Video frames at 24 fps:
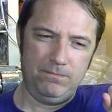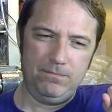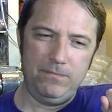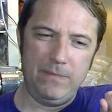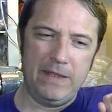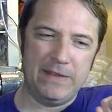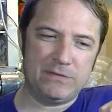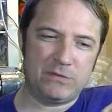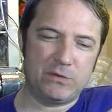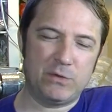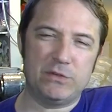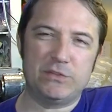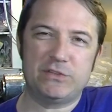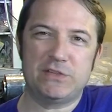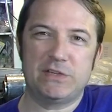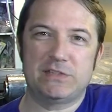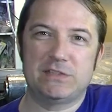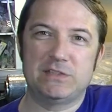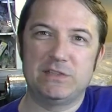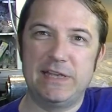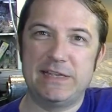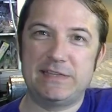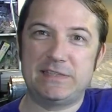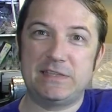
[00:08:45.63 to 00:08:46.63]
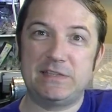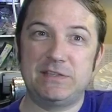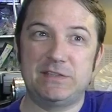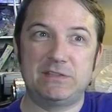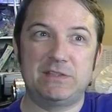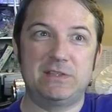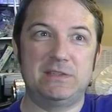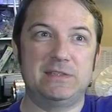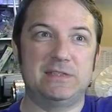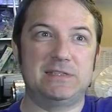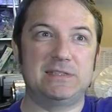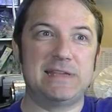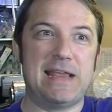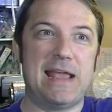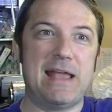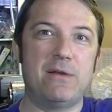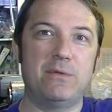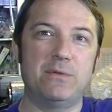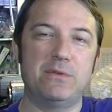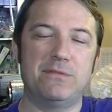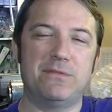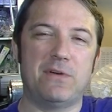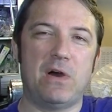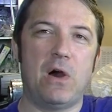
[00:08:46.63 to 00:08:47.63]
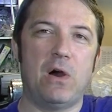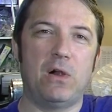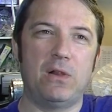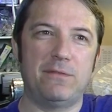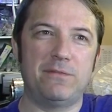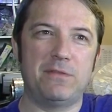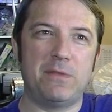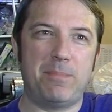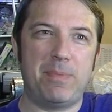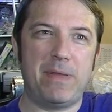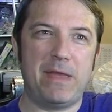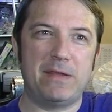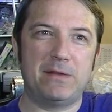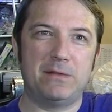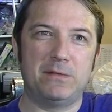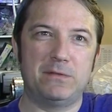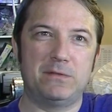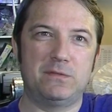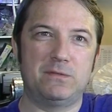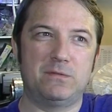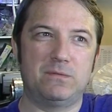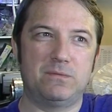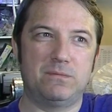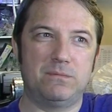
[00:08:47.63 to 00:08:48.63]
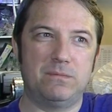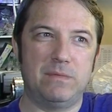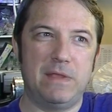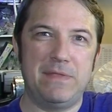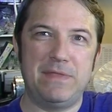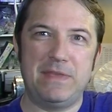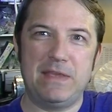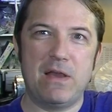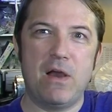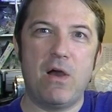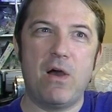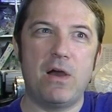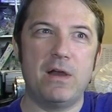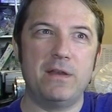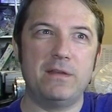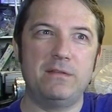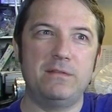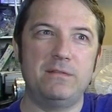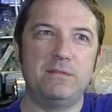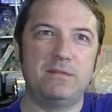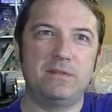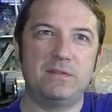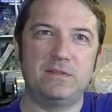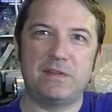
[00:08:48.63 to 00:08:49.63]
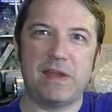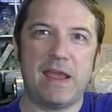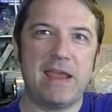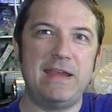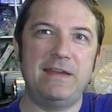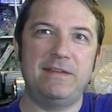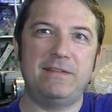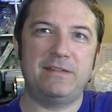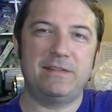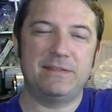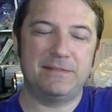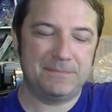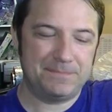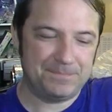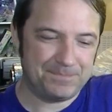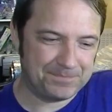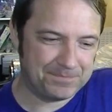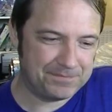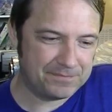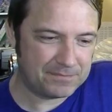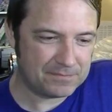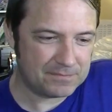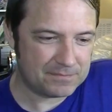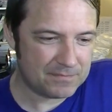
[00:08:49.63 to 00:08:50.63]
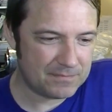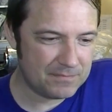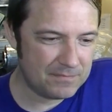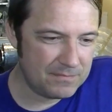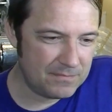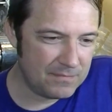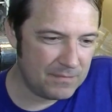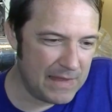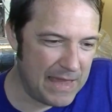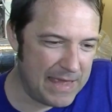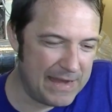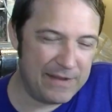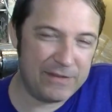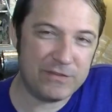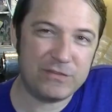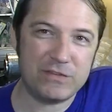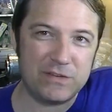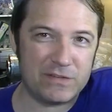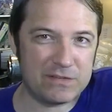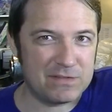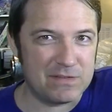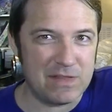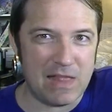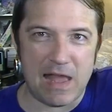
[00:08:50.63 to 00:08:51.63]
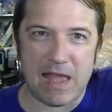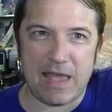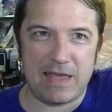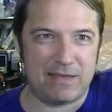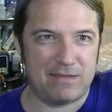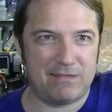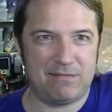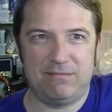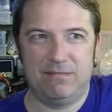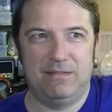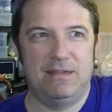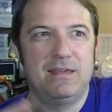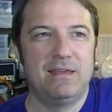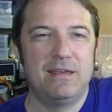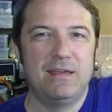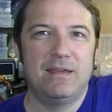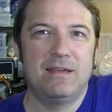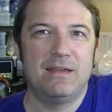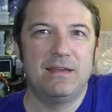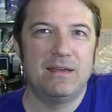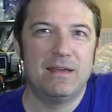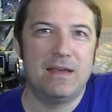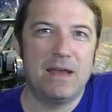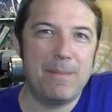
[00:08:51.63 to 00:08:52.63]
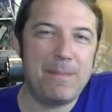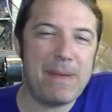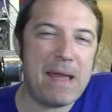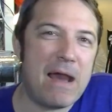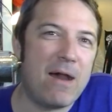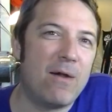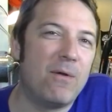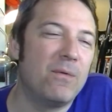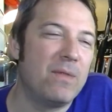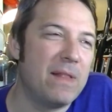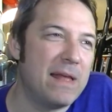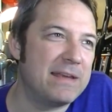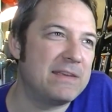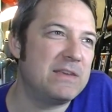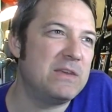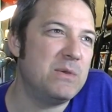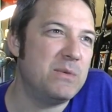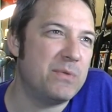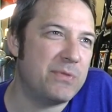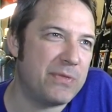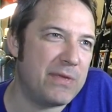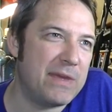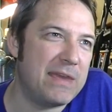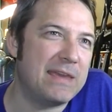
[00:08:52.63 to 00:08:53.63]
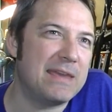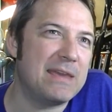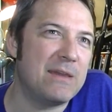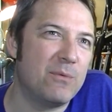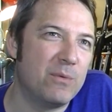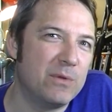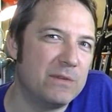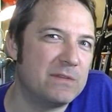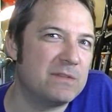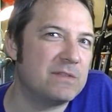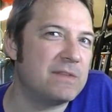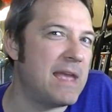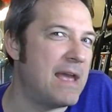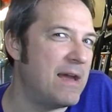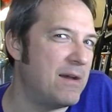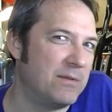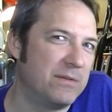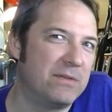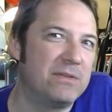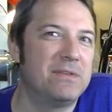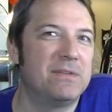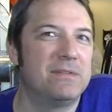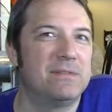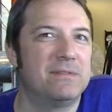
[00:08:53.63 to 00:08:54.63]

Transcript: and sort of just listens to the sound of all of the pedals in the on state, and it's just like about like you think it would sound.